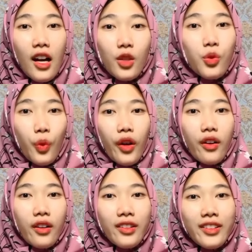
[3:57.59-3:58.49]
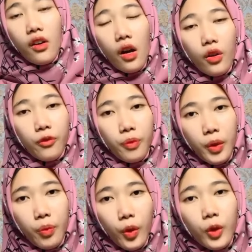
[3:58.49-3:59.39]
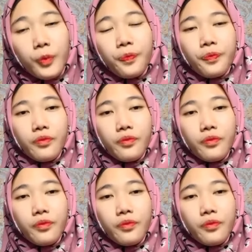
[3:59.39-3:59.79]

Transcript: I swear. The crowd of people